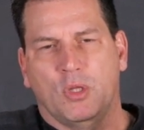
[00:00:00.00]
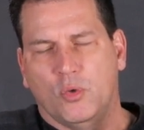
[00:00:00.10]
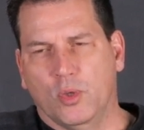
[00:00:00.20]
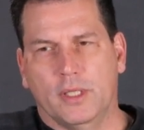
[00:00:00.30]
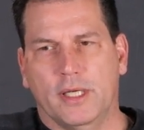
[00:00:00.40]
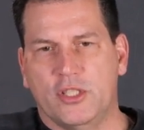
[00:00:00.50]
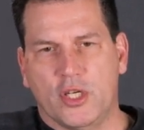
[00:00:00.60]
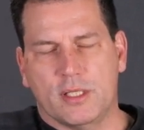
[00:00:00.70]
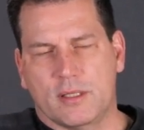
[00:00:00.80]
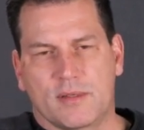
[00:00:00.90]
through our
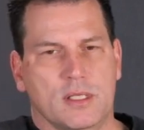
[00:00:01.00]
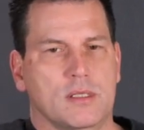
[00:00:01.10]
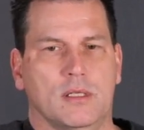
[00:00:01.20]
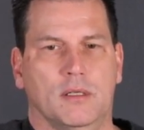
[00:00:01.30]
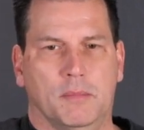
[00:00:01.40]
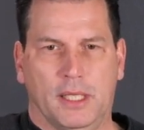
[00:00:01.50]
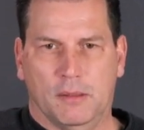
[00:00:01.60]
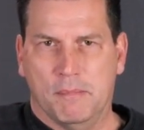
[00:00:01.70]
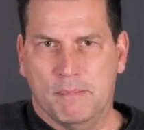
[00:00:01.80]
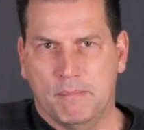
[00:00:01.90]
digestive system
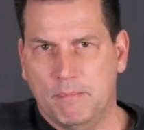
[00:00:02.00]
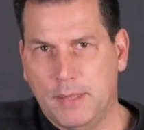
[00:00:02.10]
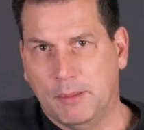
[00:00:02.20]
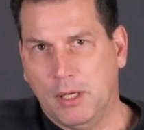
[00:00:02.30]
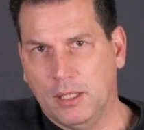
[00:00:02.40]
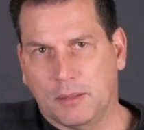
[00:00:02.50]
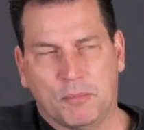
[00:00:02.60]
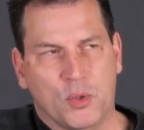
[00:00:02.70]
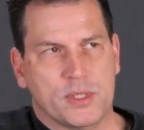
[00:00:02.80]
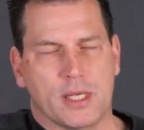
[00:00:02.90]
and metabolic
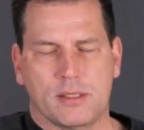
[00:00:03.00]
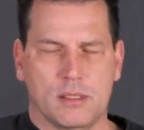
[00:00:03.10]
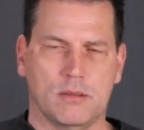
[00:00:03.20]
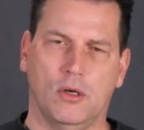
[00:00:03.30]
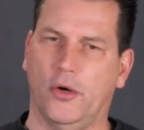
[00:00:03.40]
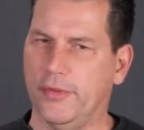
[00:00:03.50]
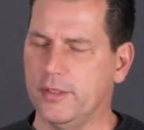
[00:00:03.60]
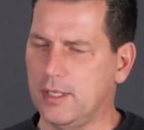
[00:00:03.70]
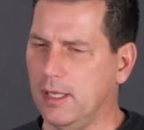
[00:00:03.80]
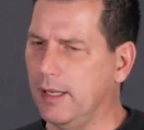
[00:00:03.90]
processes all the
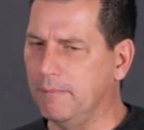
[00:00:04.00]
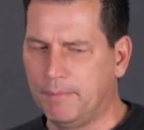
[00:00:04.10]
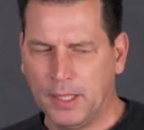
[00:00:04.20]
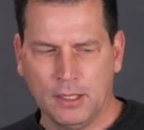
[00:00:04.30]
time.